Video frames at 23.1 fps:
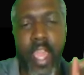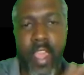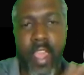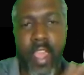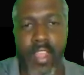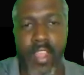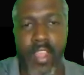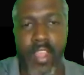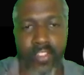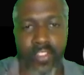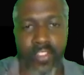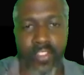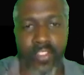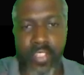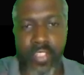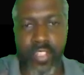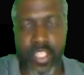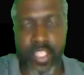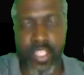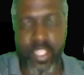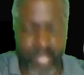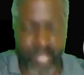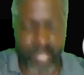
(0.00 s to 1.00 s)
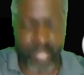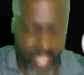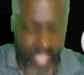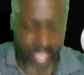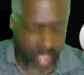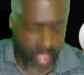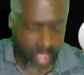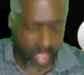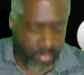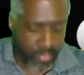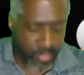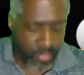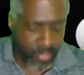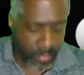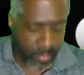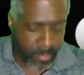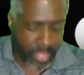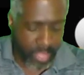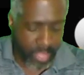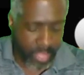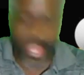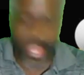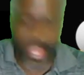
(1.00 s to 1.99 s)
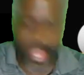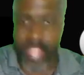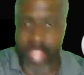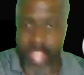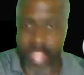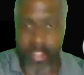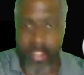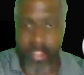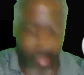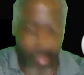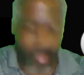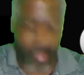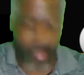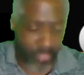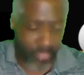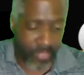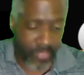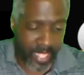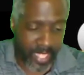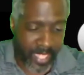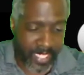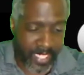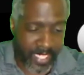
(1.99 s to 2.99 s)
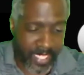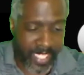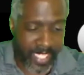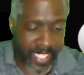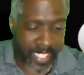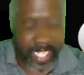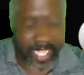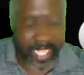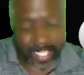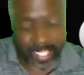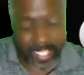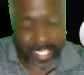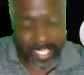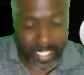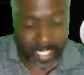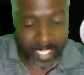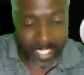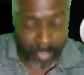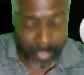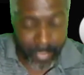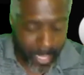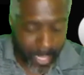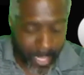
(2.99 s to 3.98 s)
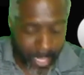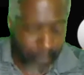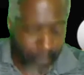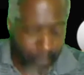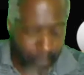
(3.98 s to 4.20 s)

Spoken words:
the first Thursday of the month at the Butterfly Estates, 6 p.m.